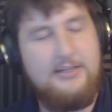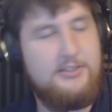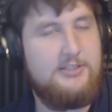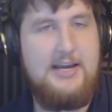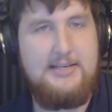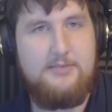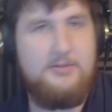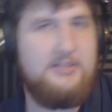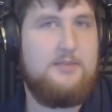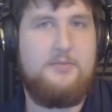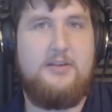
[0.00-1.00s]
It just has to
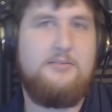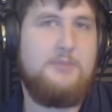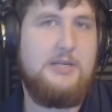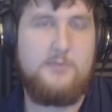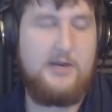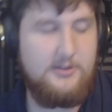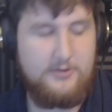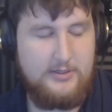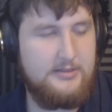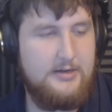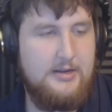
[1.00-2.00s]
be something that piques my interest.